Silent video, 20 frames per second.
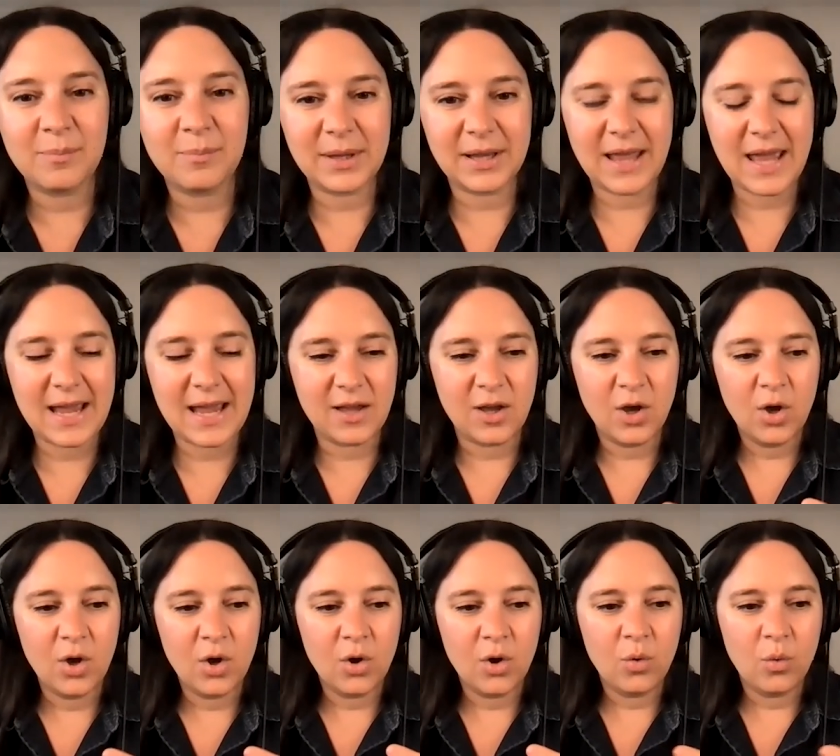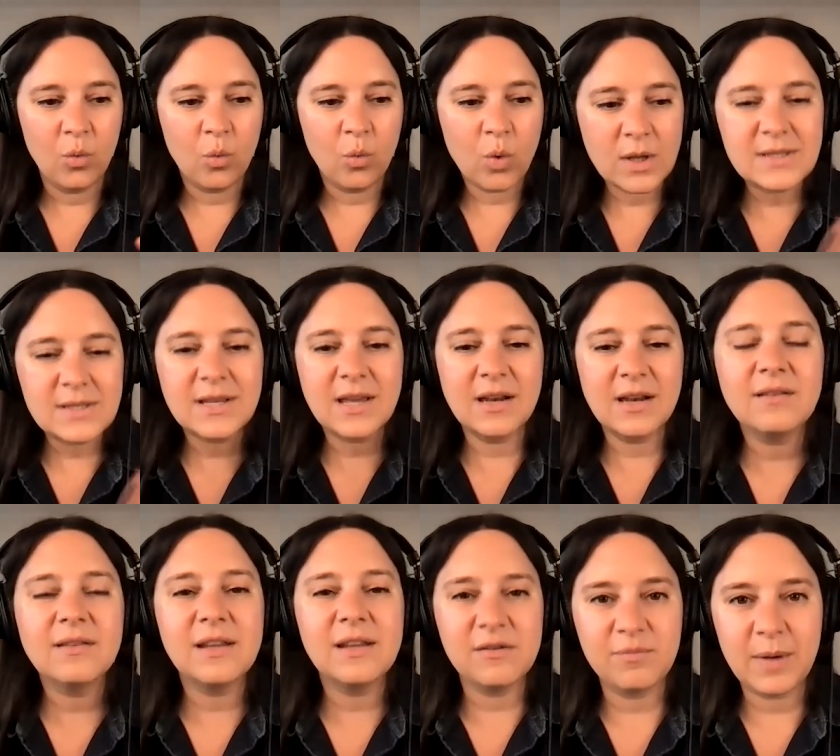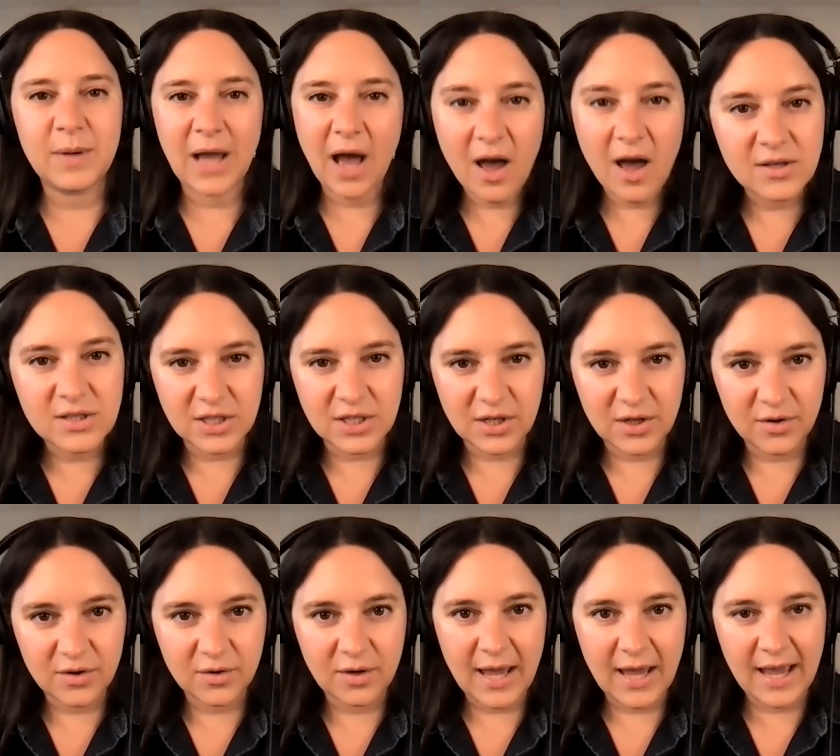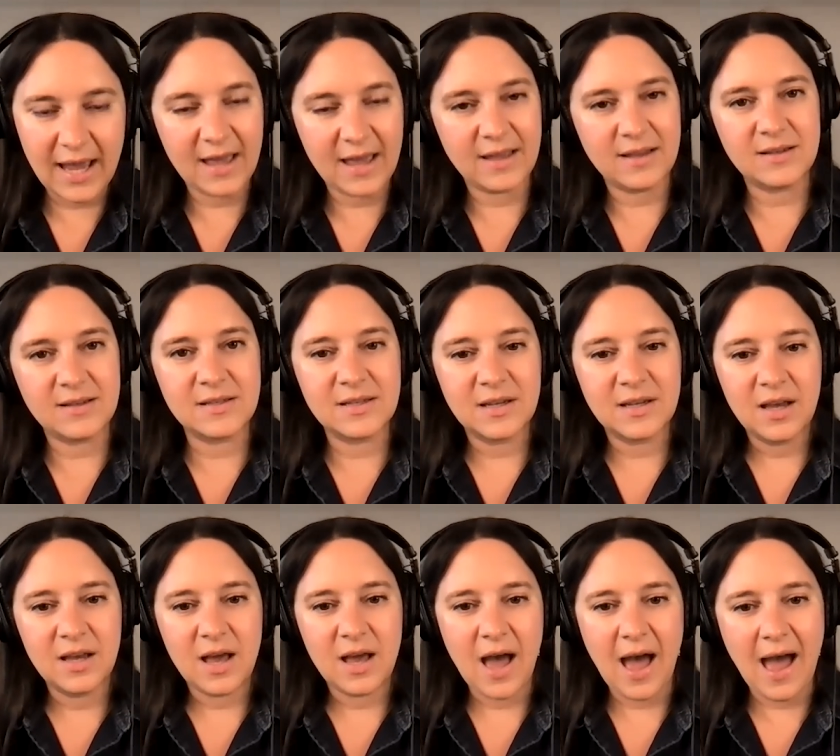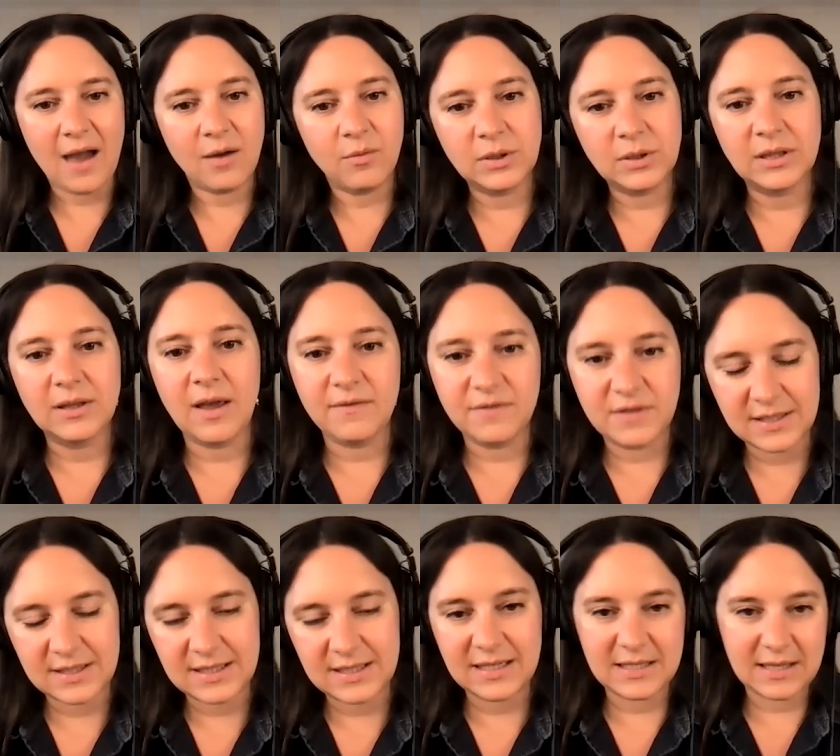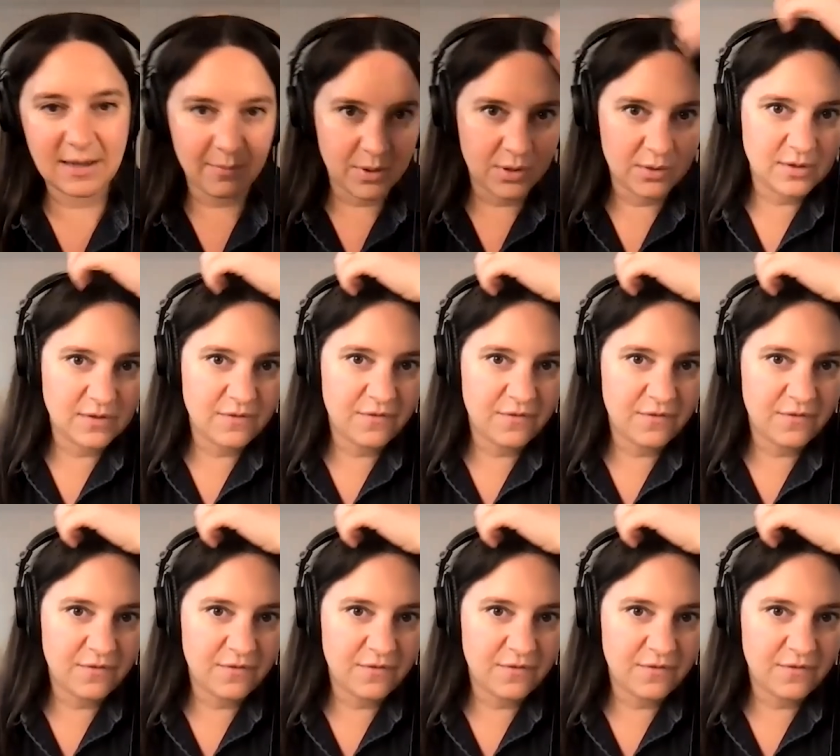but like what's going to live beyond you and i would love to see some of those